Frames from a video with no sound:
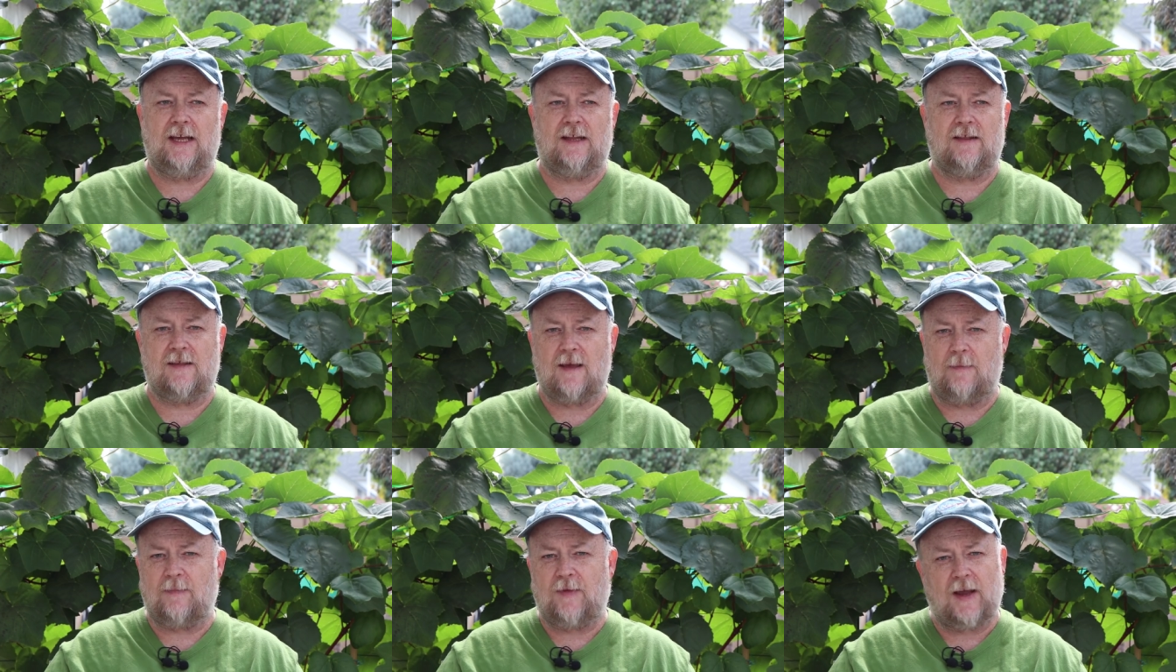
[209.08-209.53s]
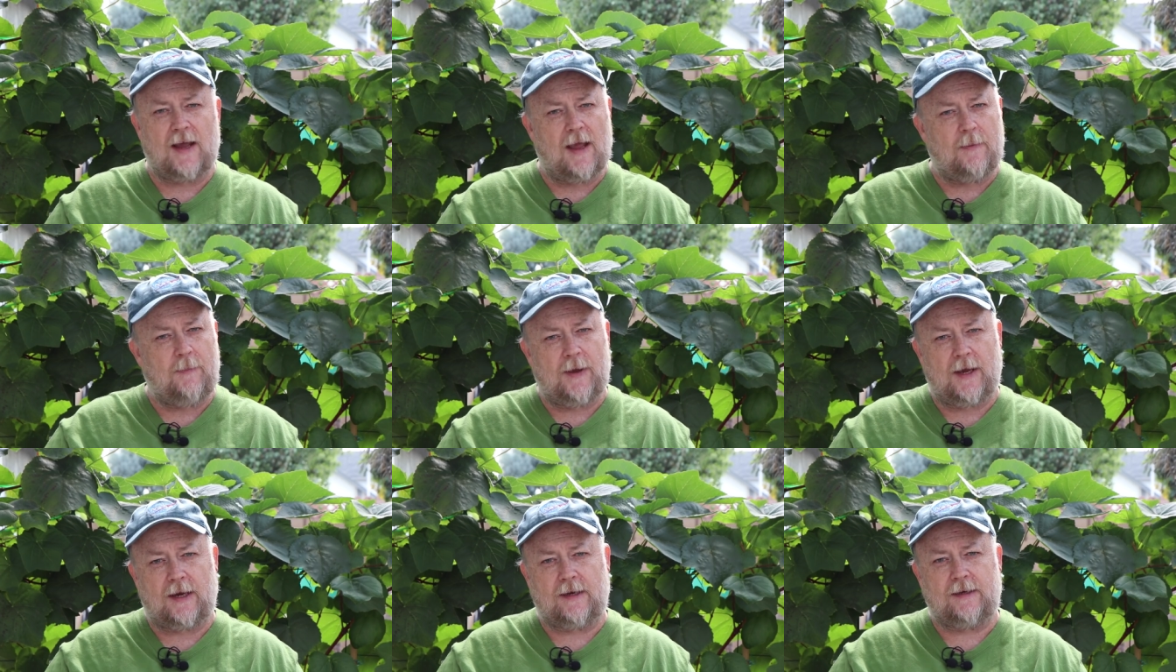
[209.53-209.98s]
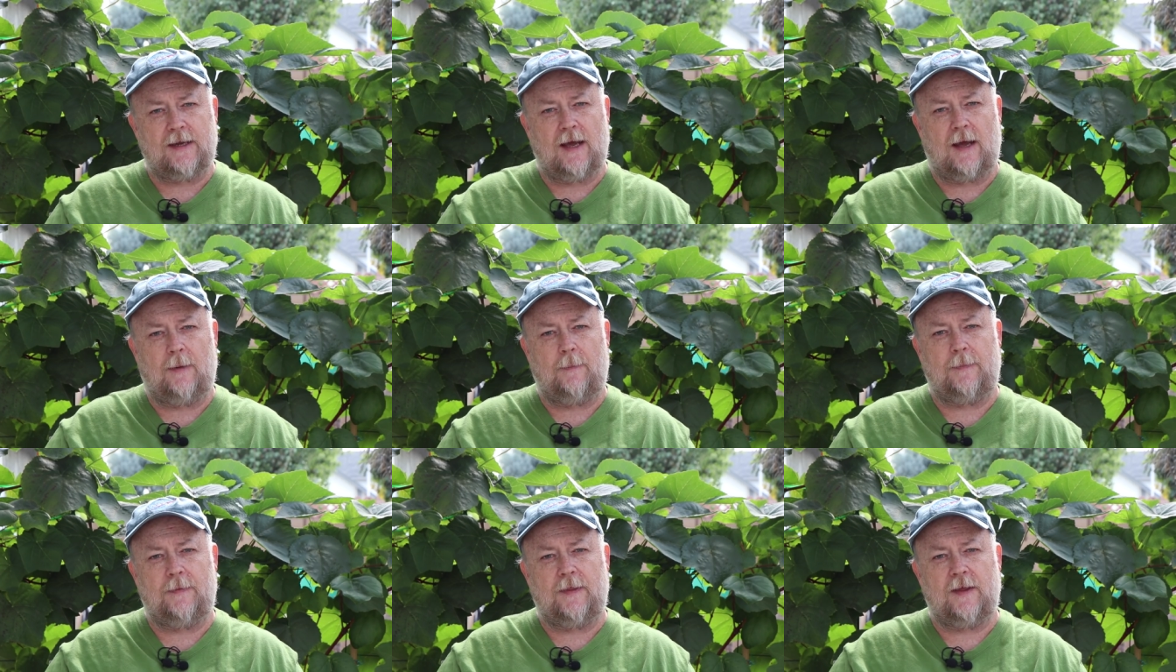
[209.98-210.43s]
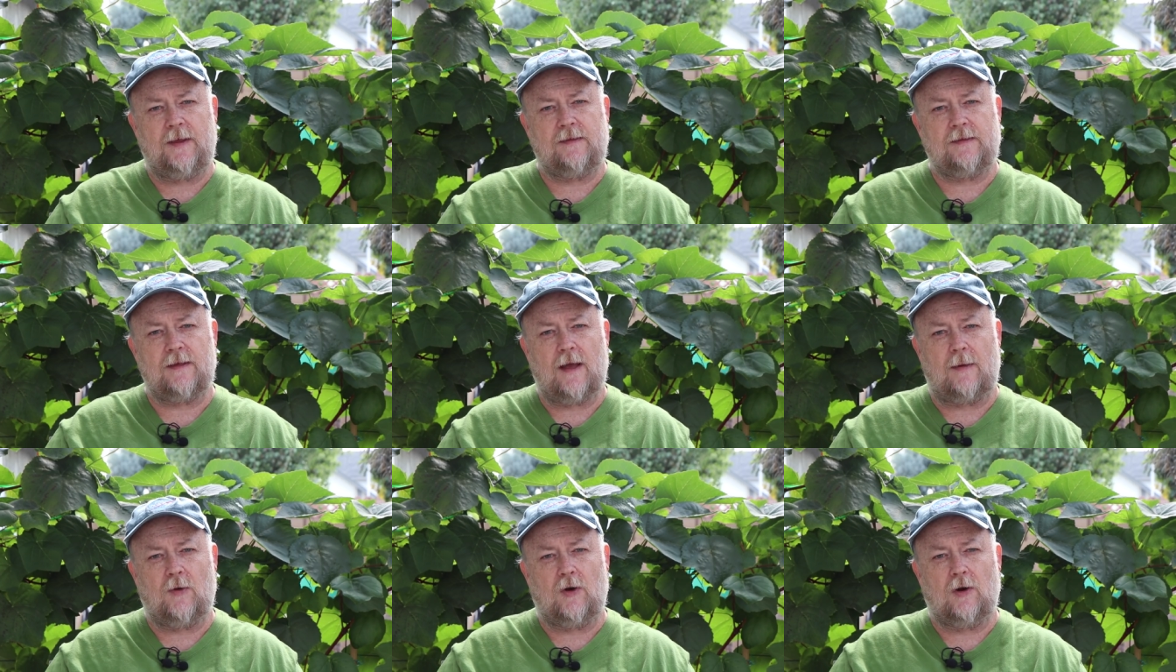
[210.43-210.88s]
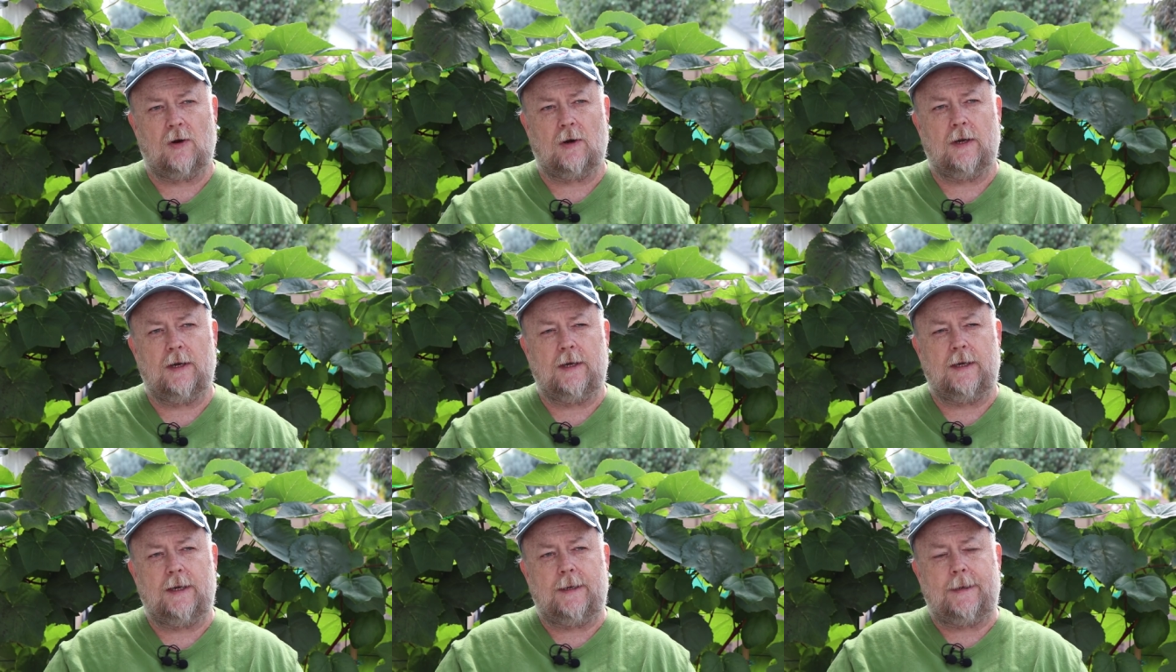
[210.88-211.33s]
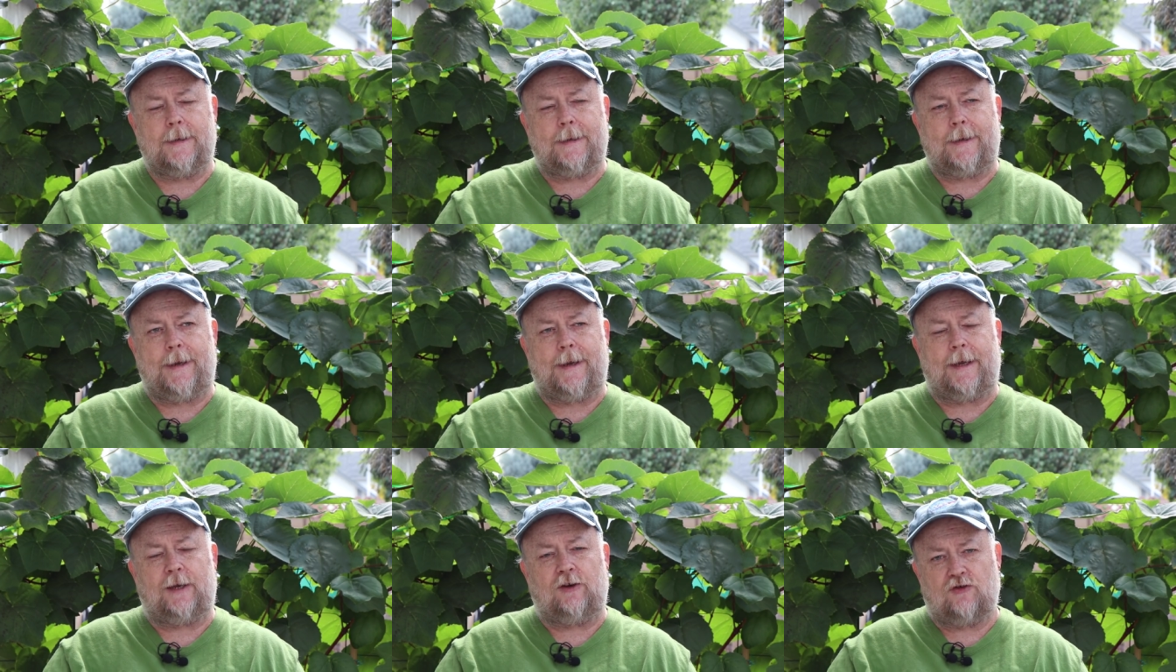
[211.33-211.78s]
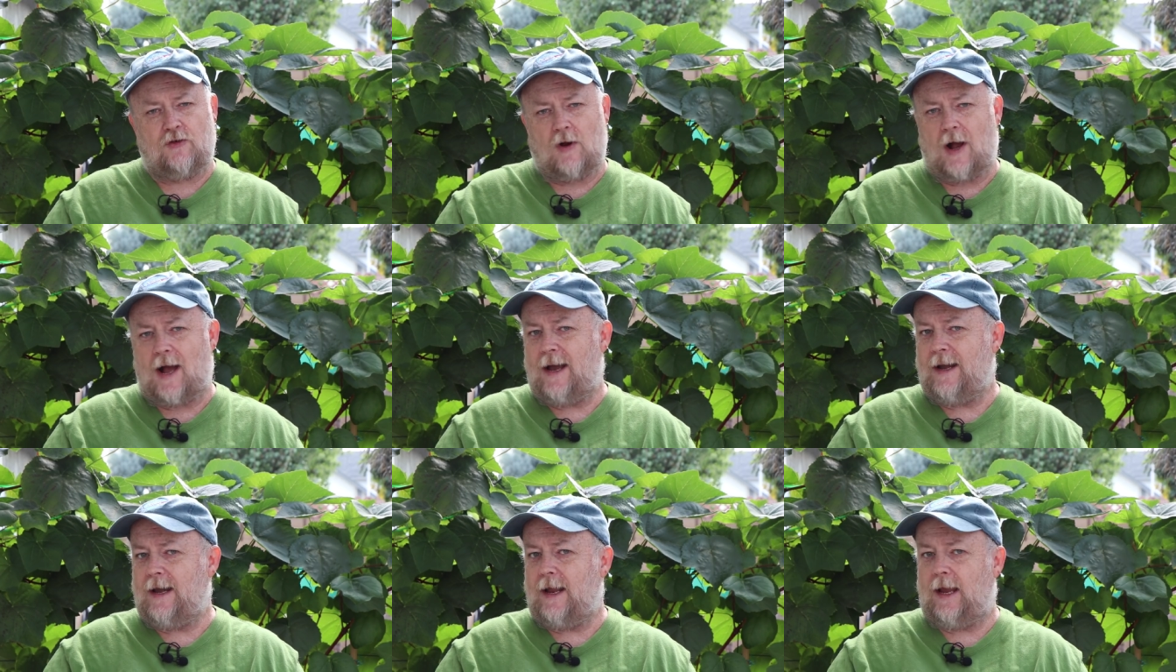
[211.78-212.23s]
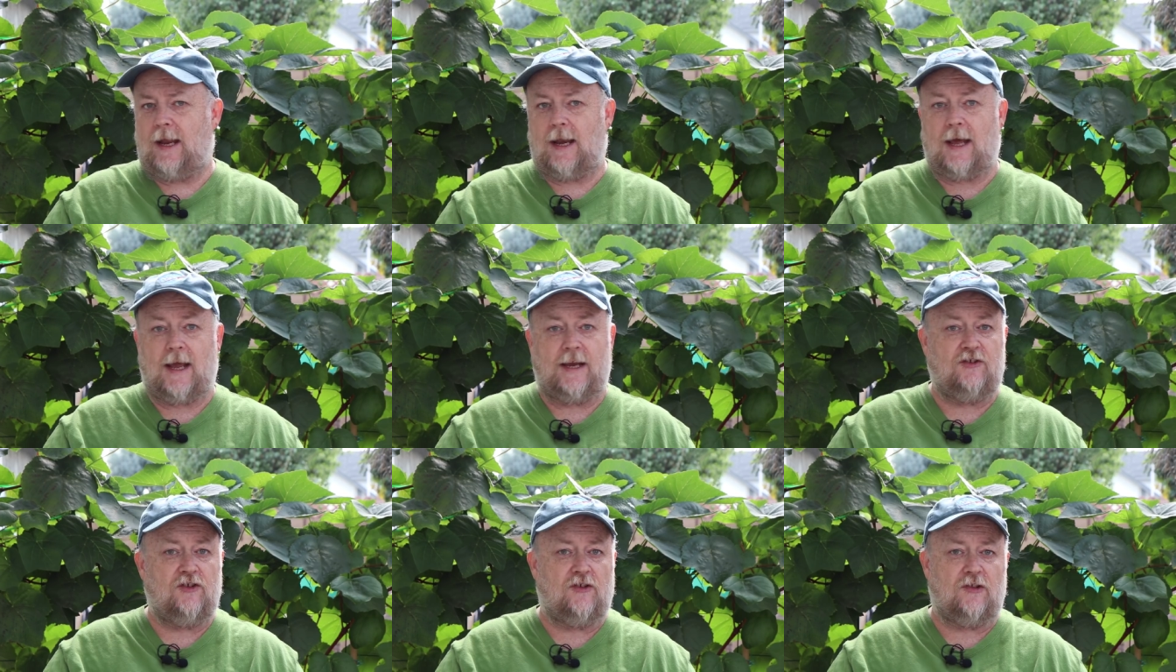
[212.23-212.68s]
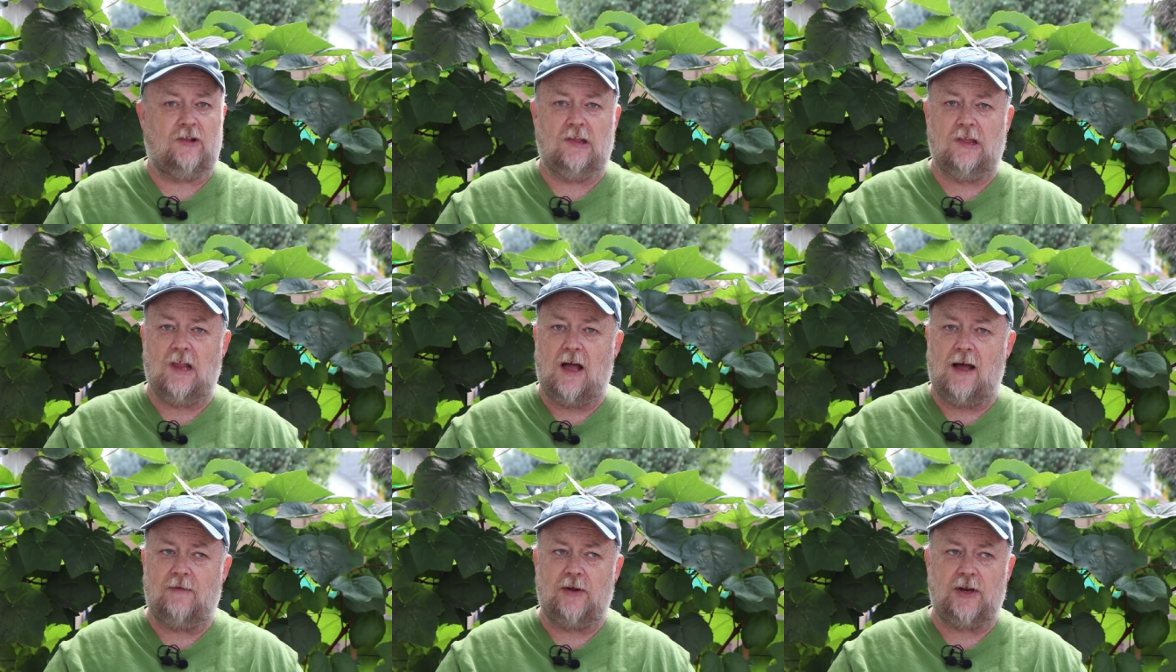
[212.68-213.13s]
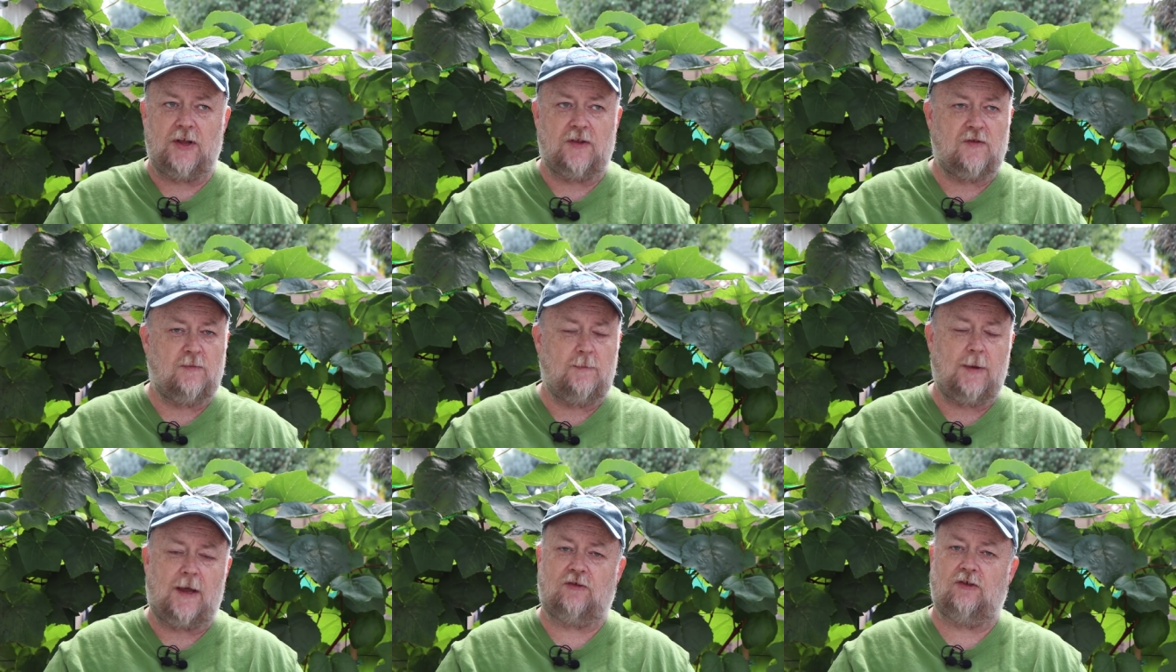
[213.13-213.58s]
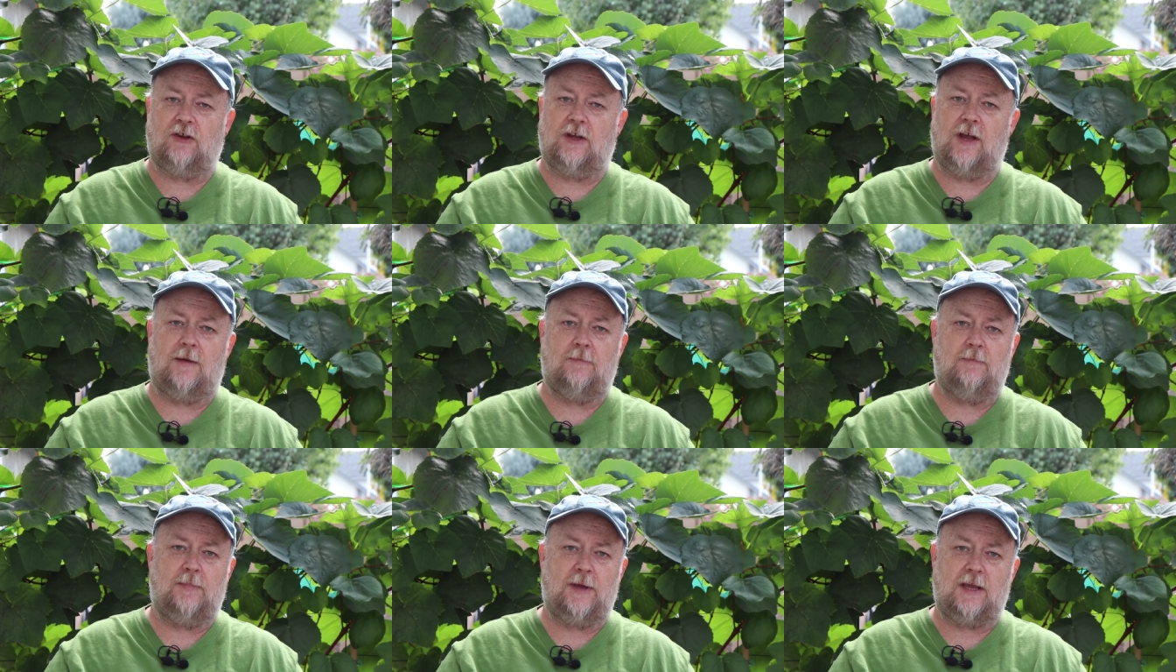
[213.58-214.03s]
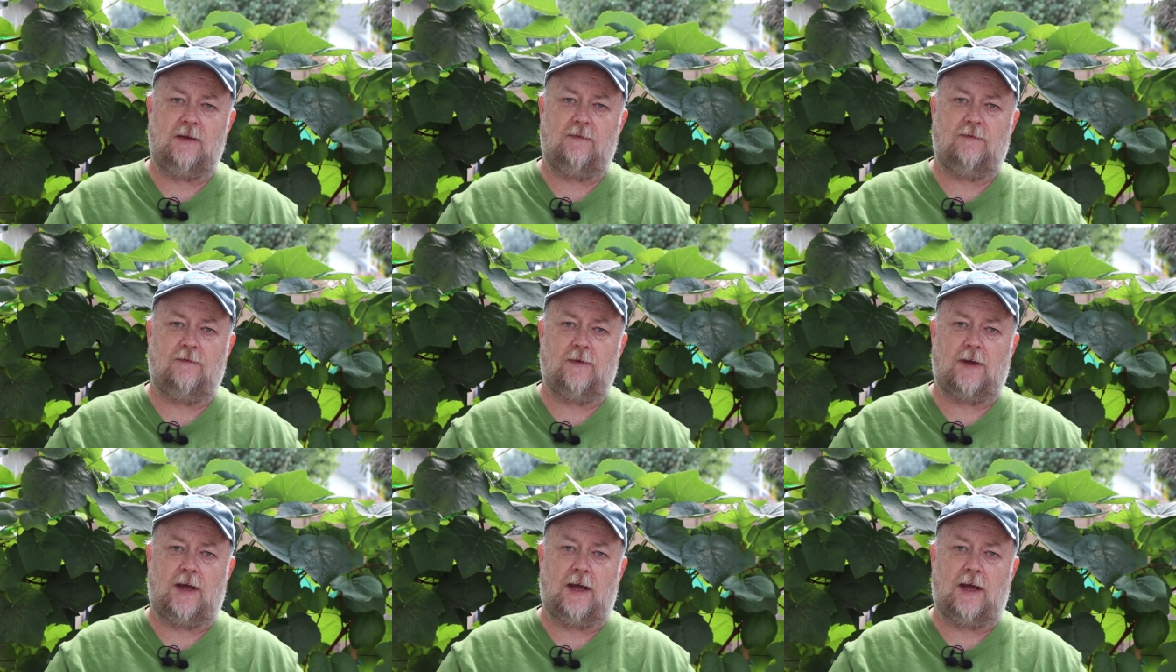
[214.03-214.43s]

It's something I picked up this summer and tried, and I just love it, especially on beef.